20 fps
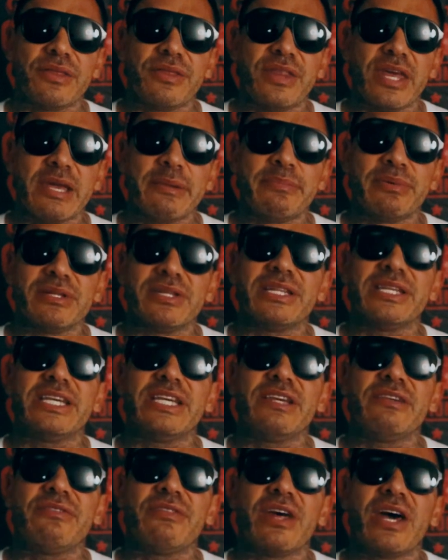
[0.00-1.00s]
They
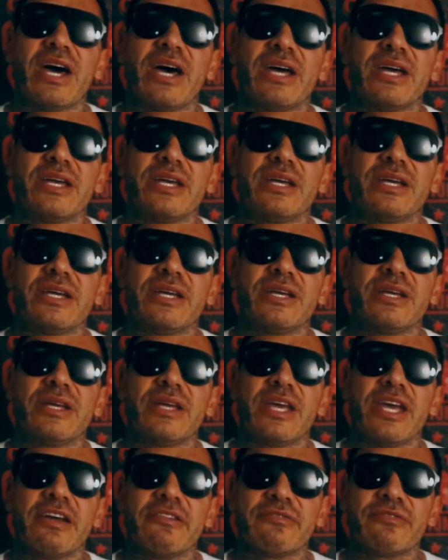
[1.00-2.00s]
believe that
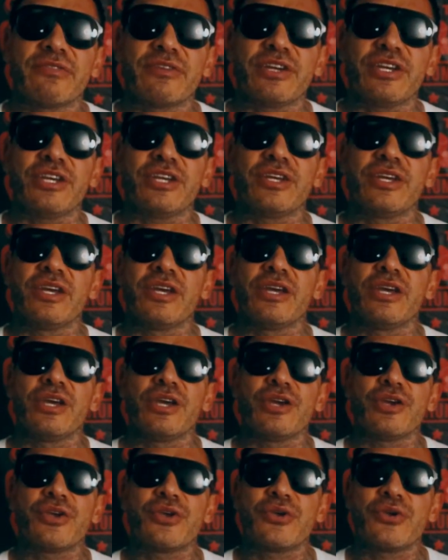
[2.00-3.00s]
every
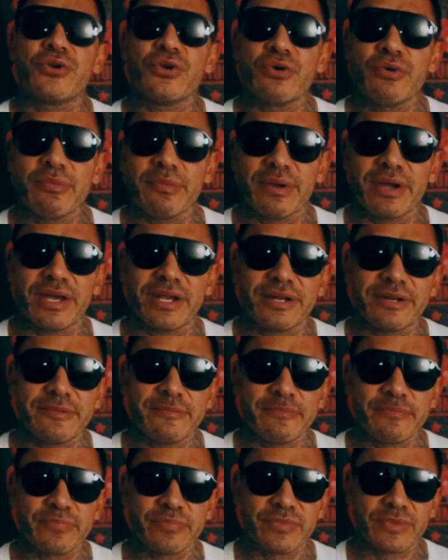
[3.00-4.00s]
human
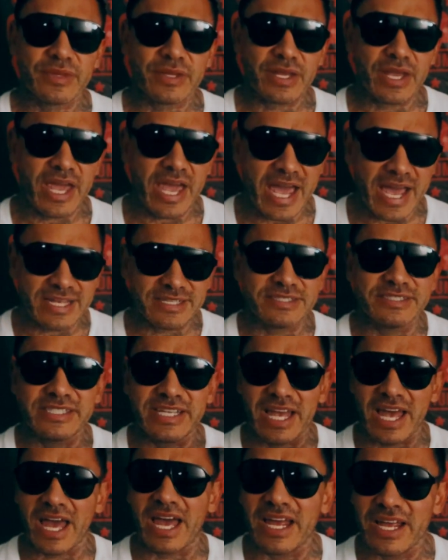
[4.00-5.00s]
has
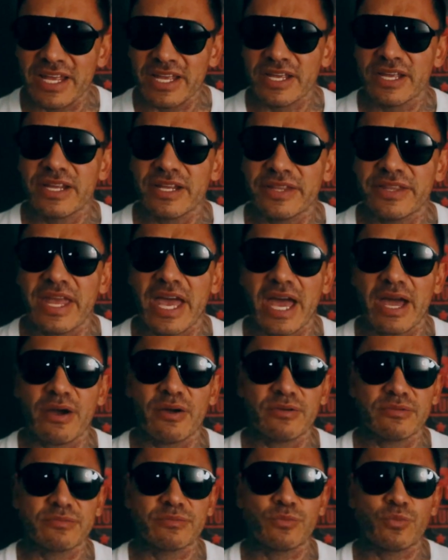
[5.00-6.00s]
that
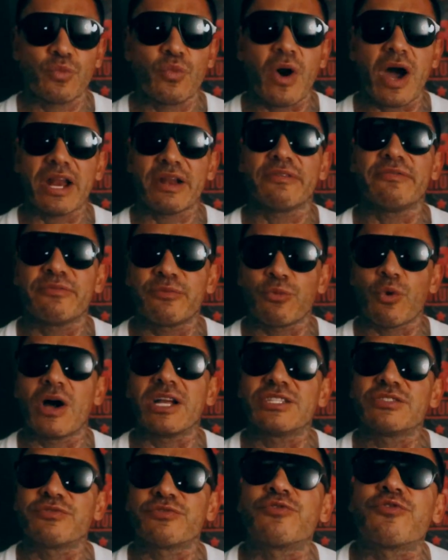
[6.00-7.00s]

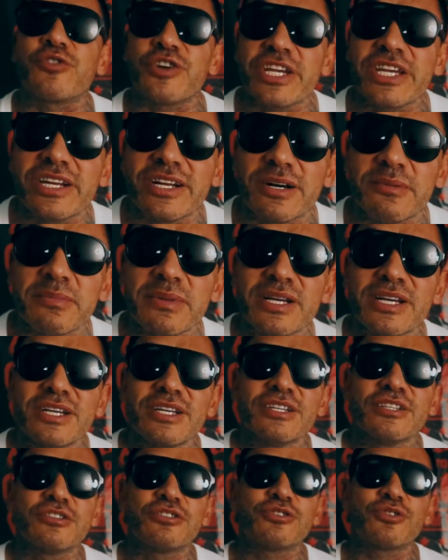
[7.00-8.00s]
wants freedom,
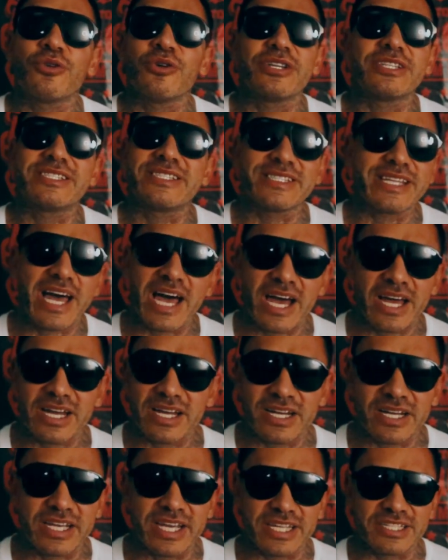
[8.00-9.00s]
so it's not
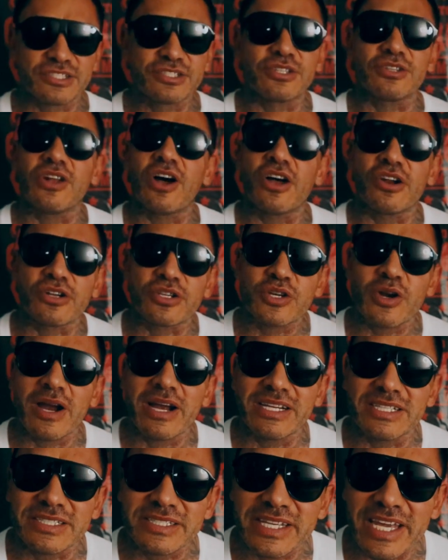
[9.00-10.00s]
against the law to
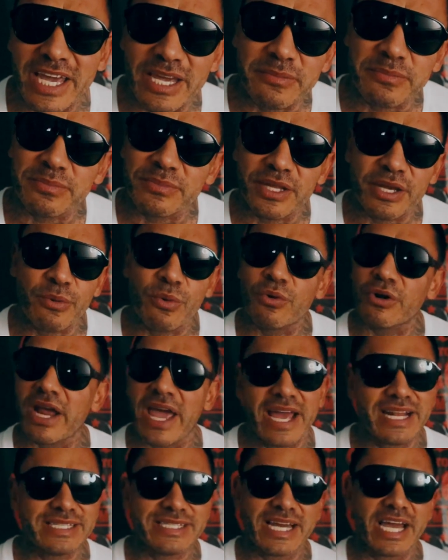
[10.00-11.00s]
try and escape. They won't
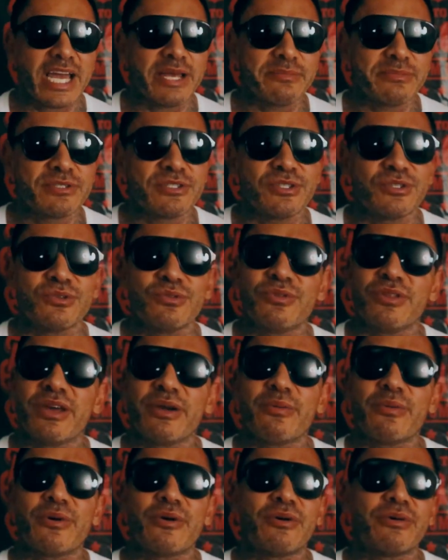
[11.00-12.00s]
add time to you,
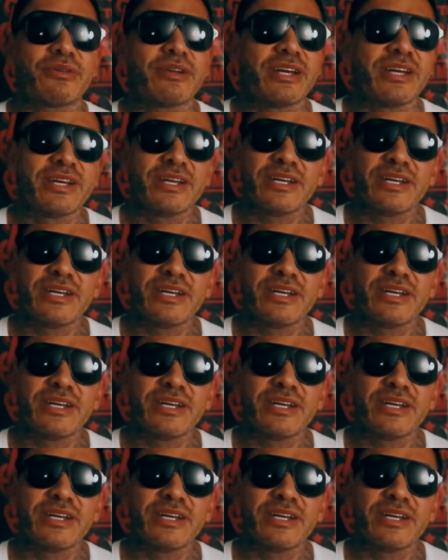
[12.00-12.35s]
they won't,